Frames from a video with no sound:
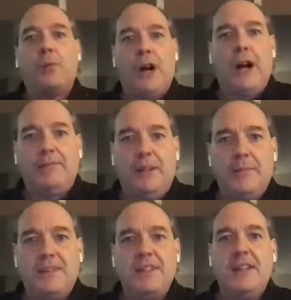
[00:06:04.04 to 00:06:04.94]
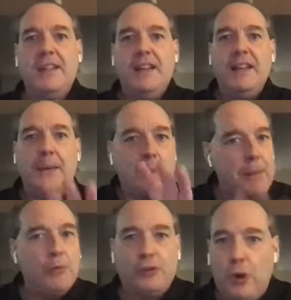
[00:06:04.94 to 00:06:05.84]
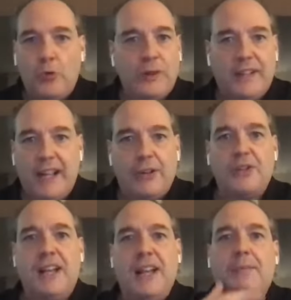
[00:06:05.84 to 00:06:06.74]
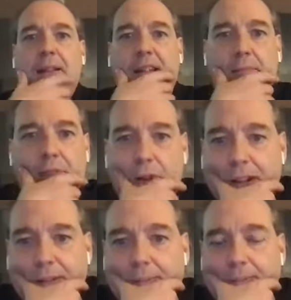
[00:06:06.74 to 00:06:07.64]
problems that people don't really understand about deep learning?